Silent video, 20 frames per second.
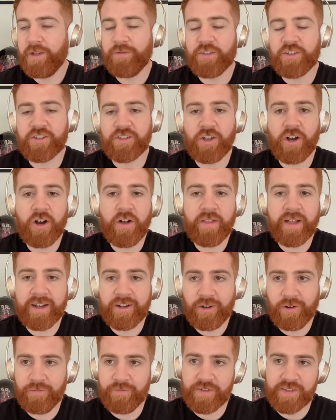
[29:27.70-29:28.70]
start
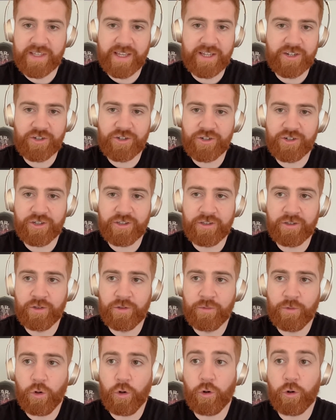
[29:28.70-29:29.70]
that conversation,
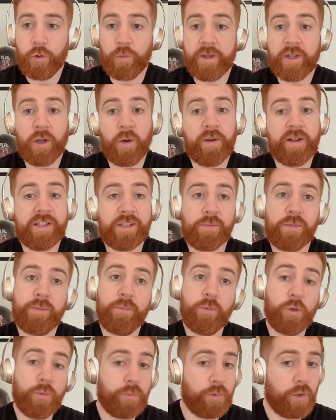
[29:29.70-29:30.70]
or are we going to be
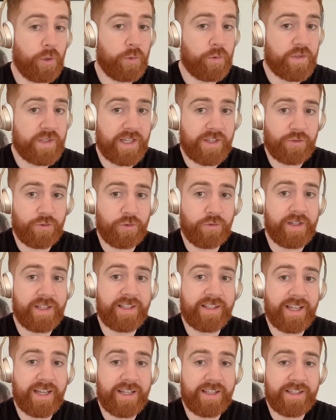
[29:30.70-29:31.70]
more process
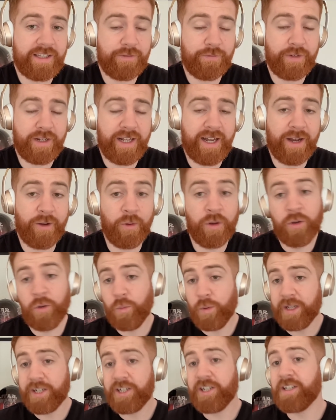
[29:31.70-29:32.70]
orientated for now?
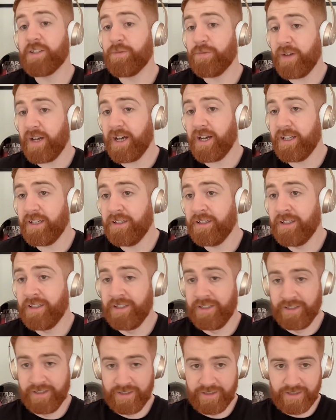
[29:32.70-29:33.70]
Which is fine.
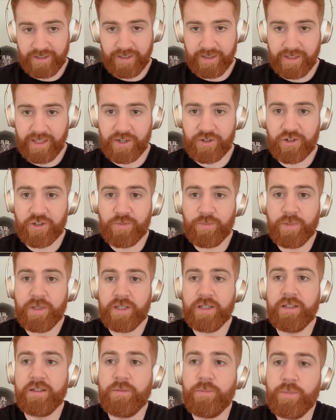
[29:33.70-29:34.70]
Let's just
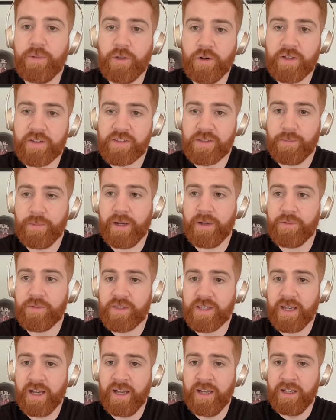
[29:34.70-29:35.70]
be honest
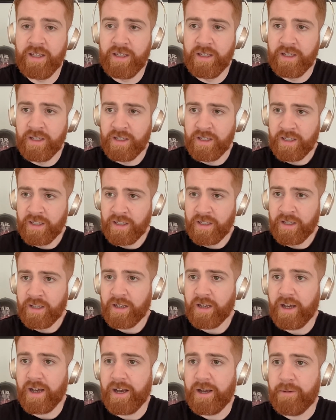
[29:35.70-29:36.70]
about it.
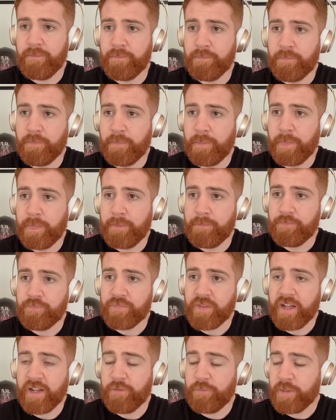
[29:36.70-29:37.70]
And
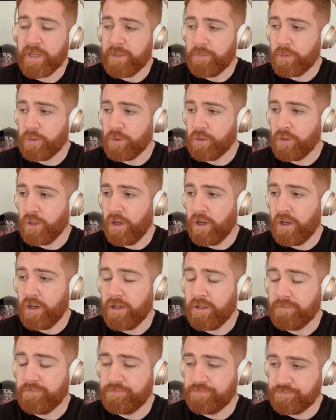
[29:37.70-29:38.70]
if people
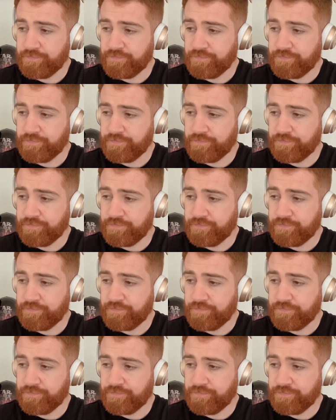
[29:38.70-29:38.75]
are